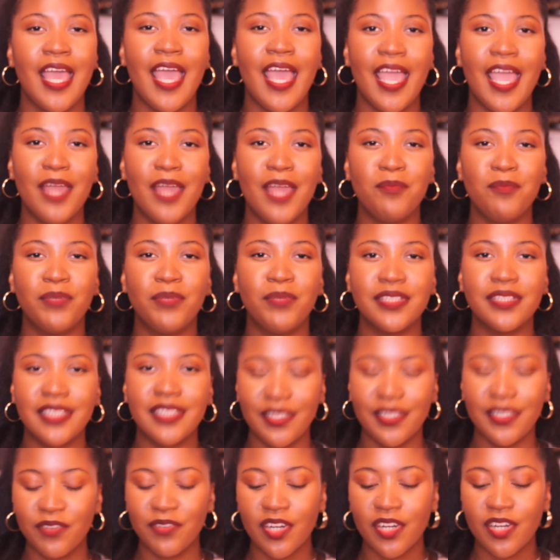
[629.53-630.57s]
And
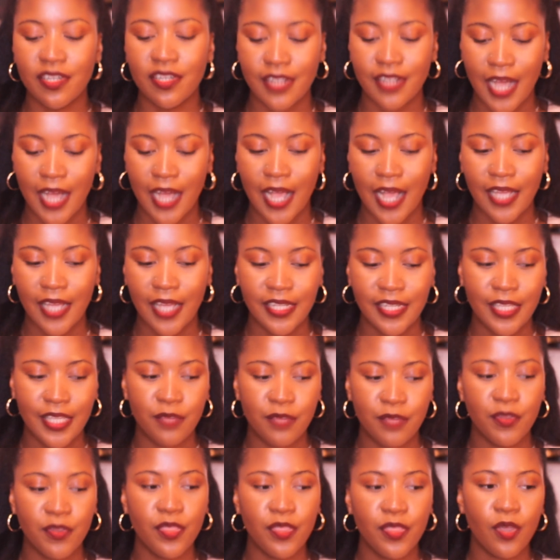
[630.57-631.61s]
believe it or not,
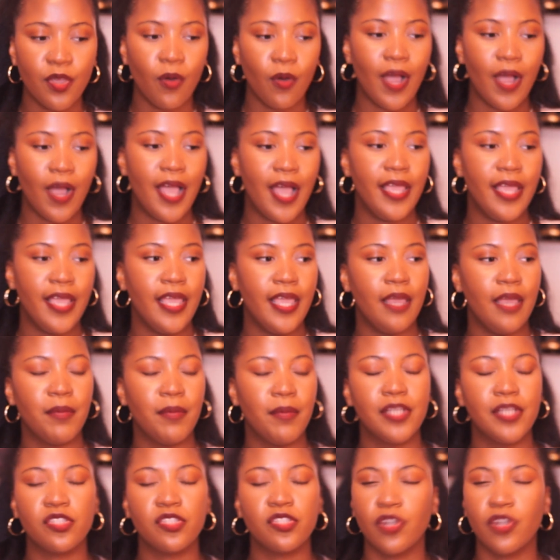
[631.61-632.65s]
even though
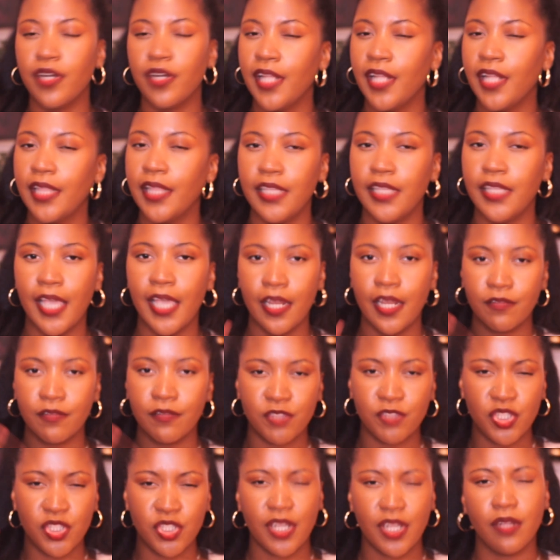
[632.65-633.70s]
I started at the end of,
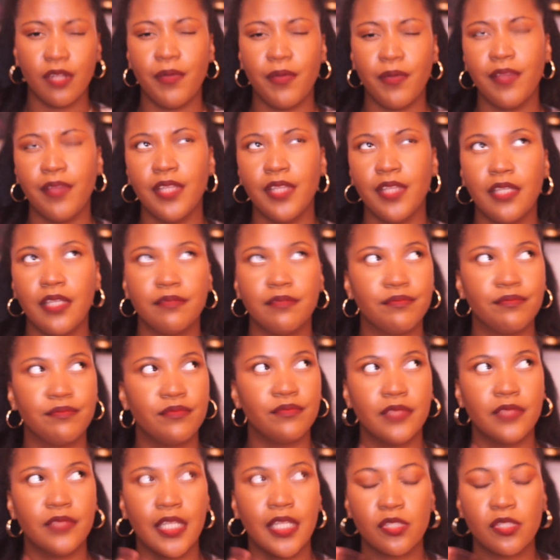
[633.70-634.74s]

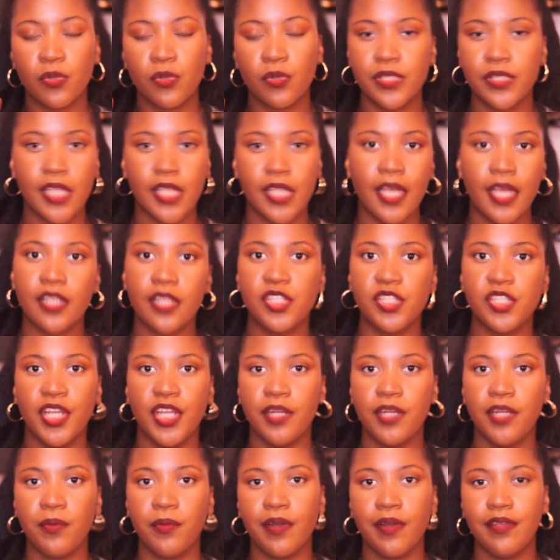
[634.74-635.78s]
towards the end of
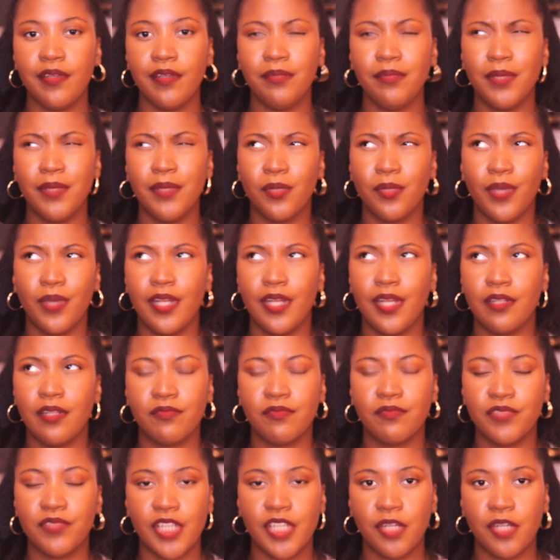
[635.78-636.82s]
January, middle end of
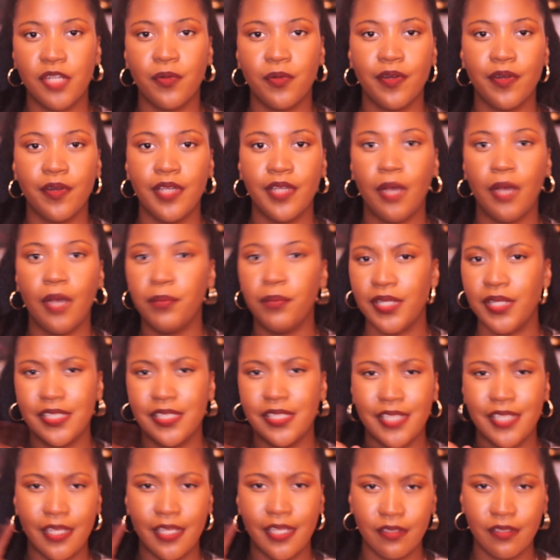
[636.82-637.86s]
January, I'll put
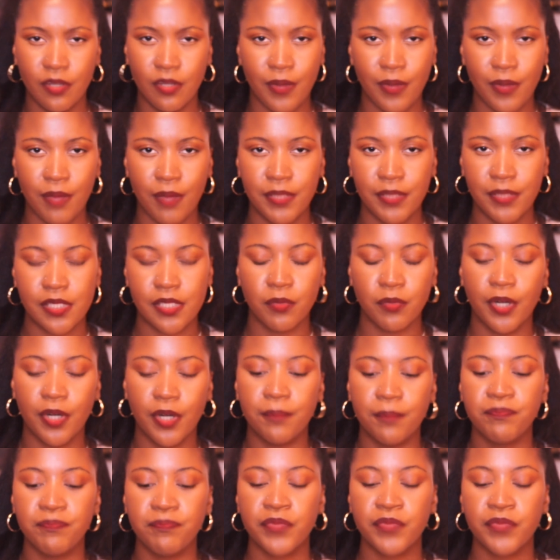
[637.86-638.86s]
a date around me somewhere.